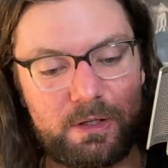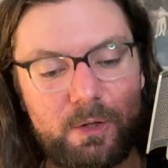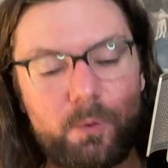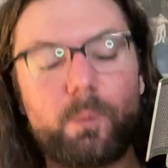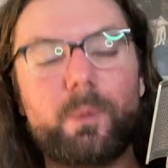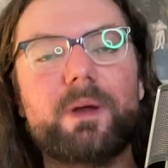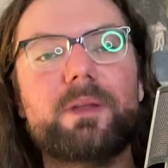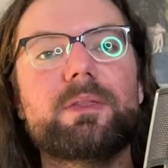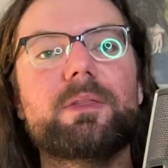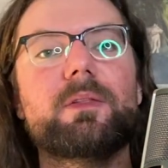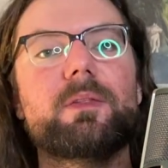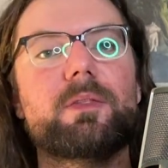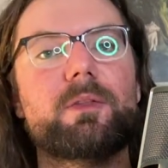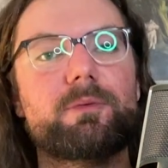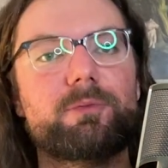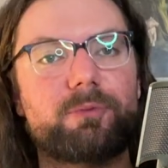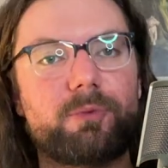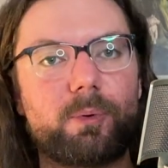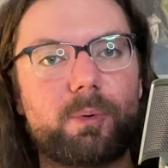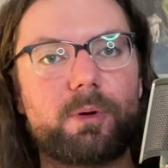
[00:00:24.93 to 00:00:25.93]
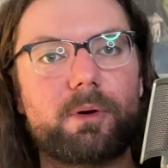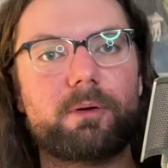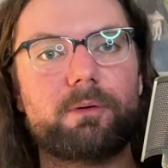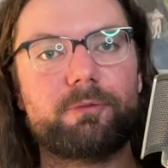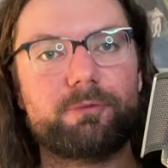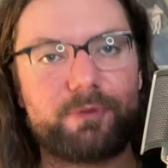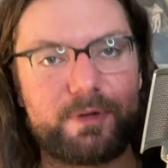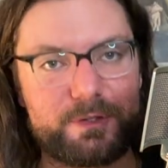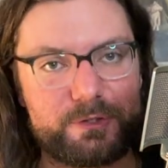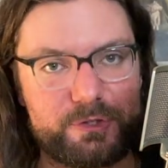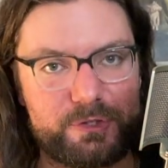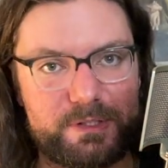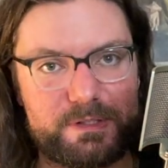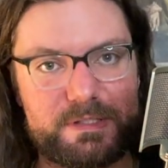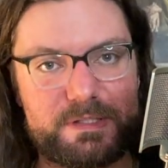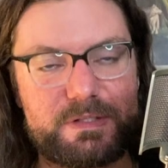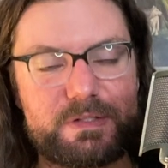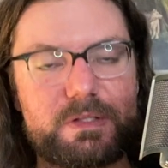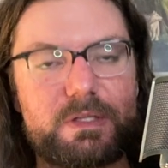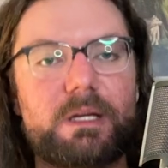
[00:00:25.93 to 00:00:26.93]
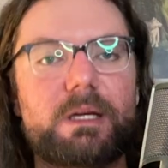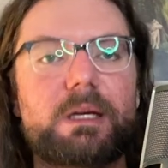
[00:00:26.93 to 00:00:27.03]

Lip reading: with the four functions.